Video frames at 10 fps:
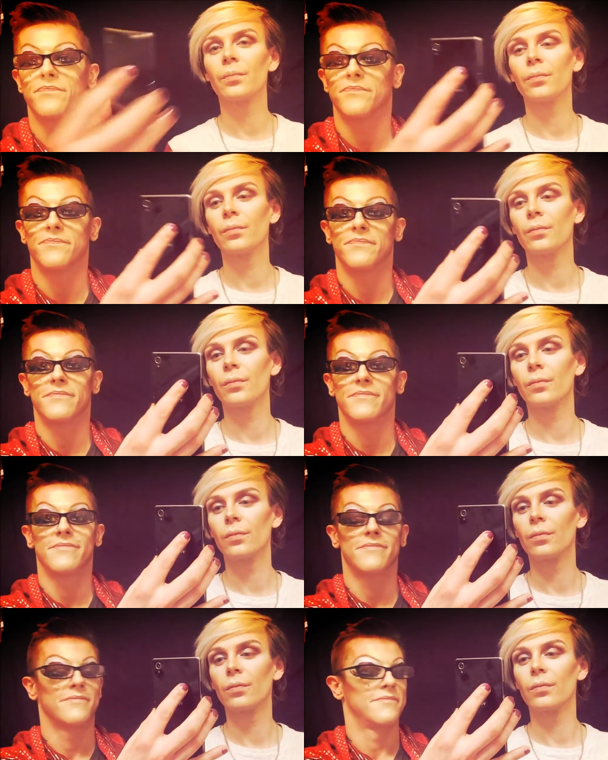
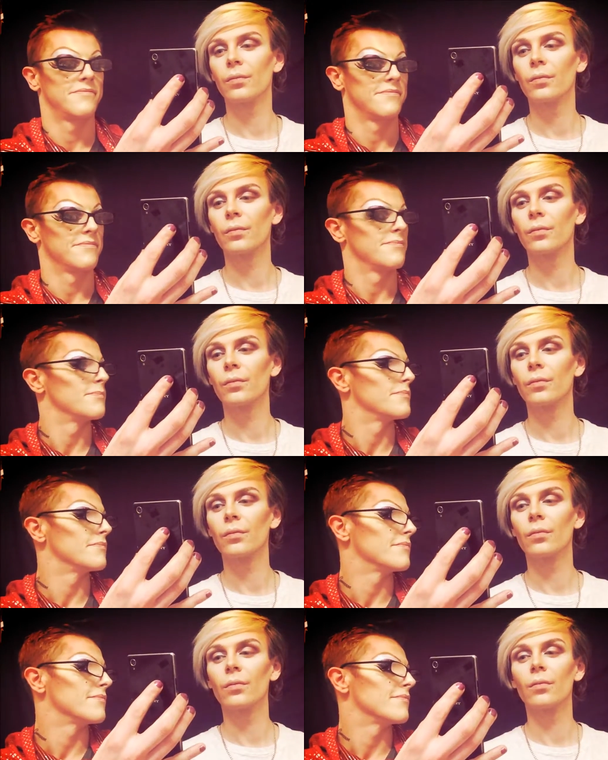[no speech]